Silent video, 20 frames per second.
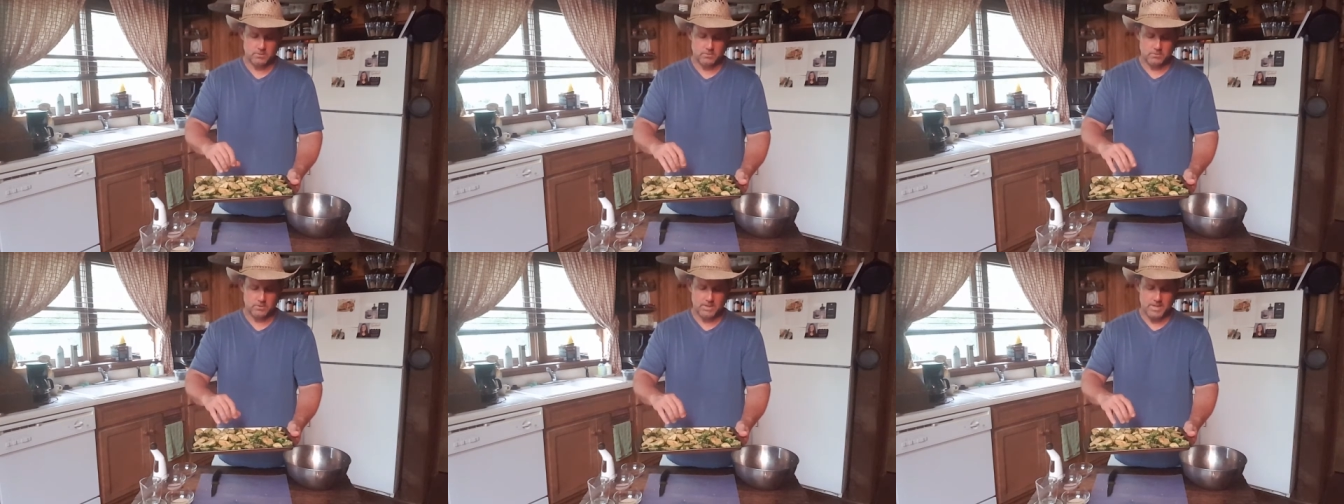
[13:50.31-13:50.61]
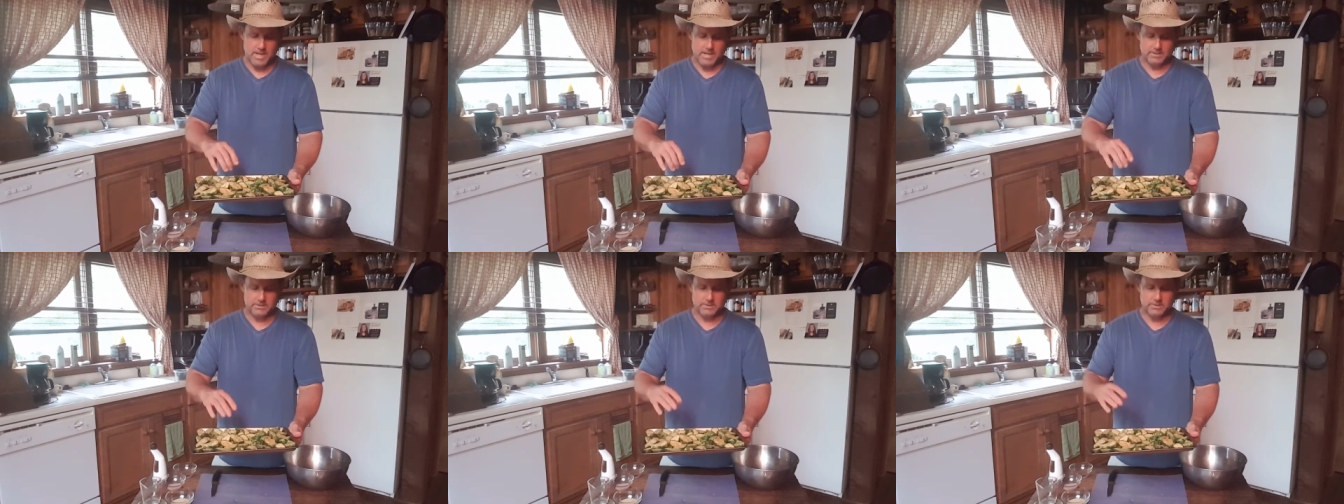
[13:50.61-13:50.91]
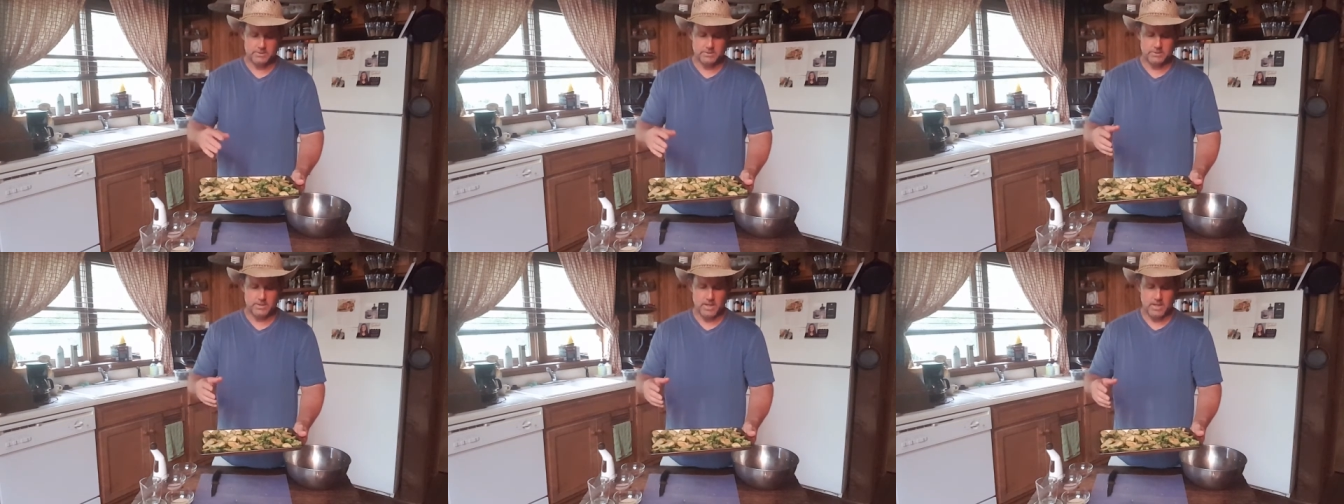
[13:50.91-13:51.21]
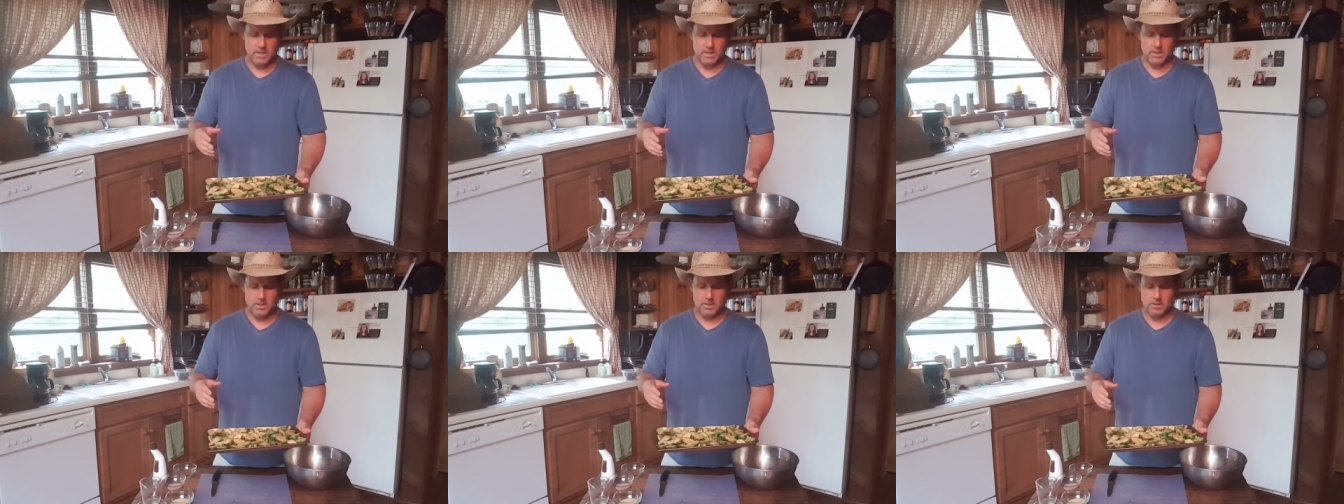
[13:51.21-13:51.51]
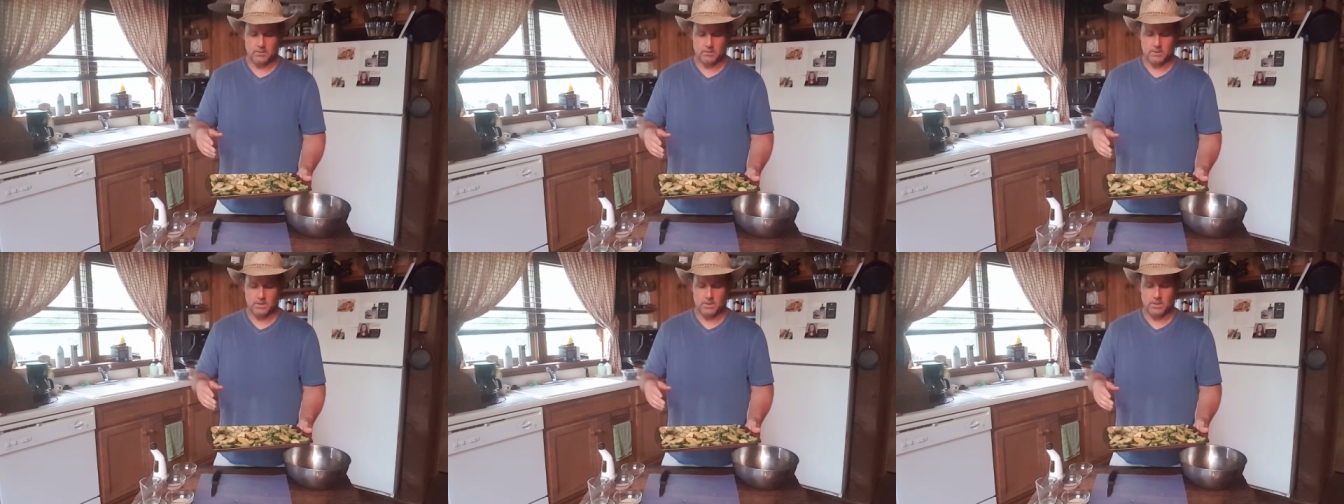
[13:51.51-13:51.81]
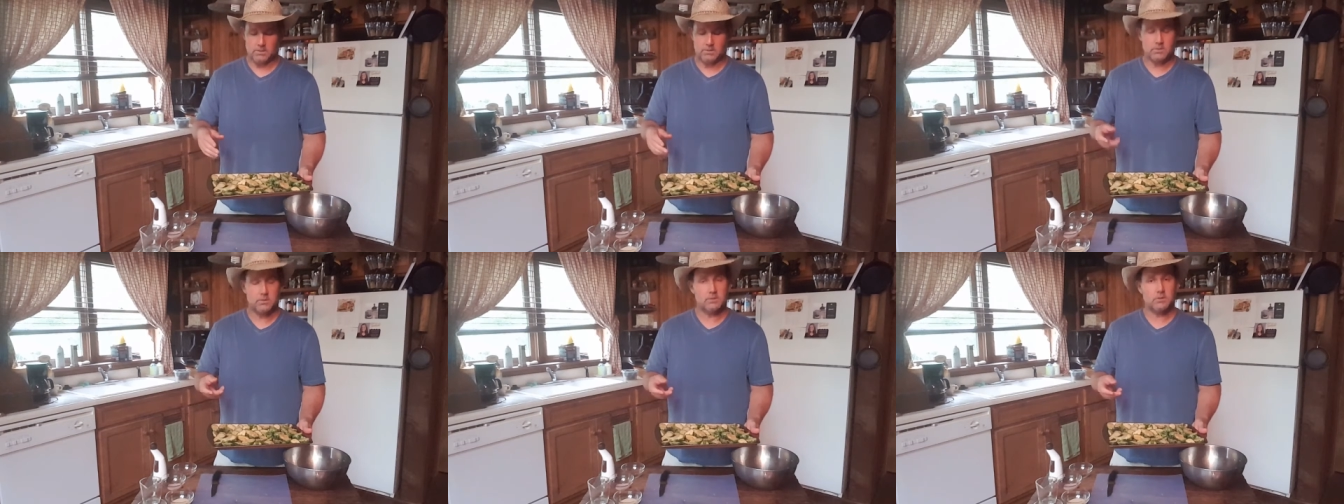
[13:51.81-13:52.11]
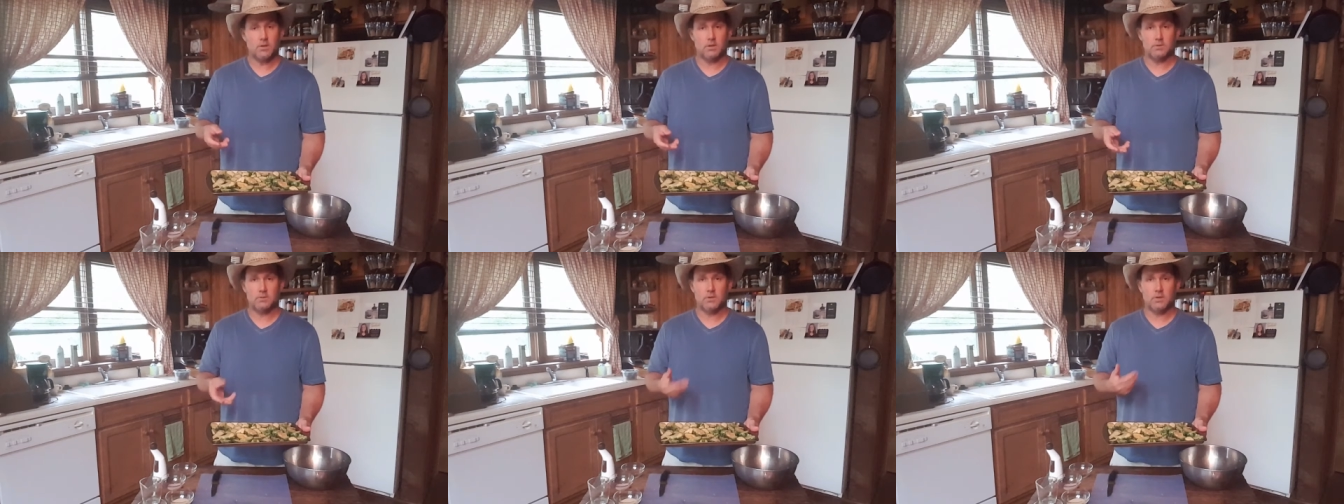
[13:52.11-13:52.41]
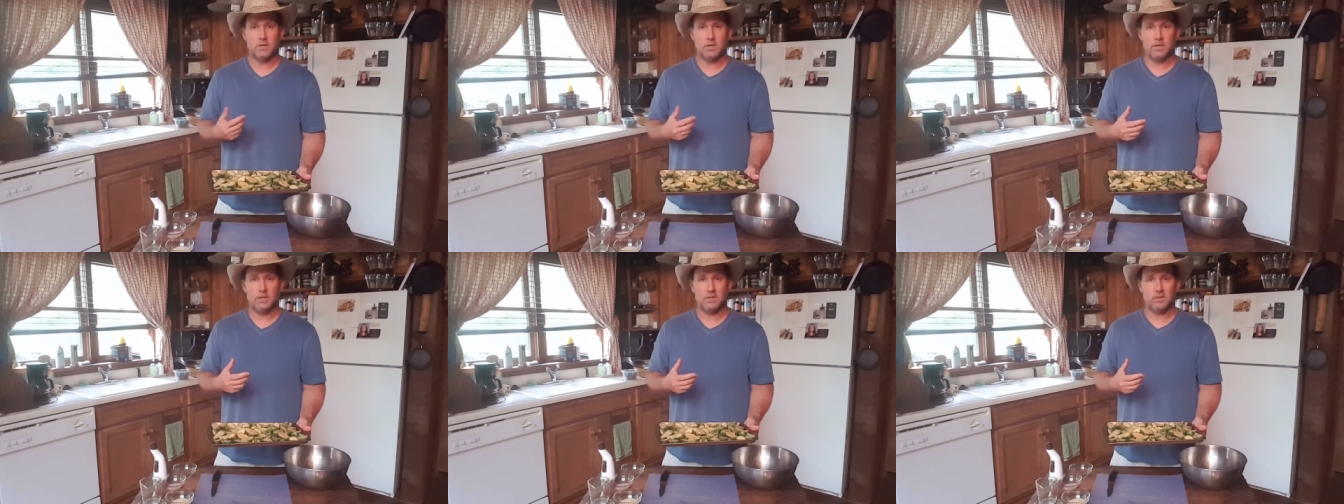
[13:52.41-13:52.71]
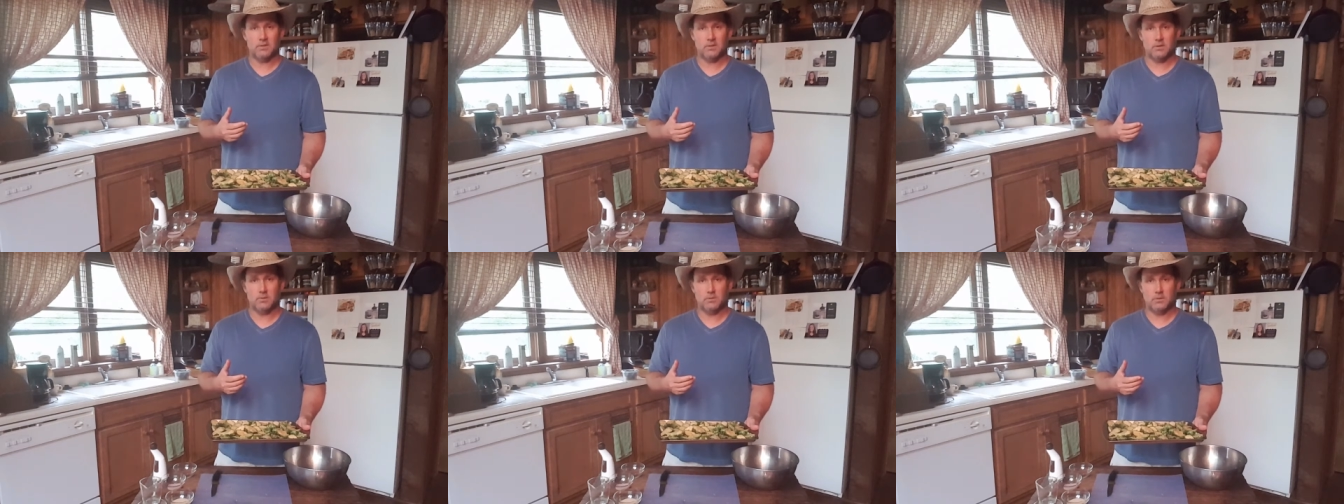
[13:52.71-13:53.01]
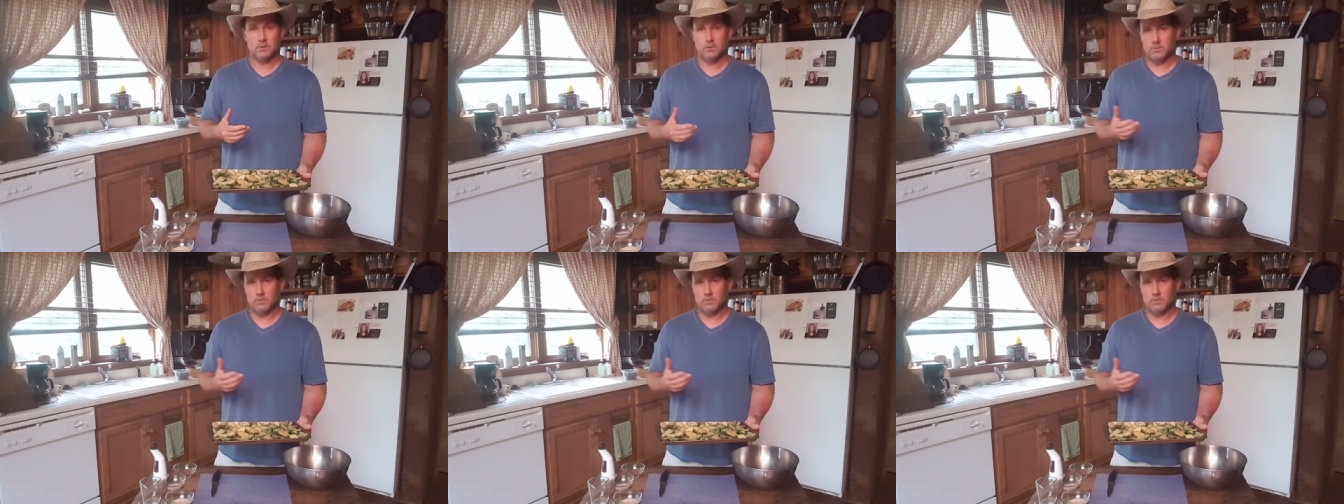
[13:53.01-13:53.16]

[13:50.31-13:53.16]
relaxes, and then I'll just start trying it and going,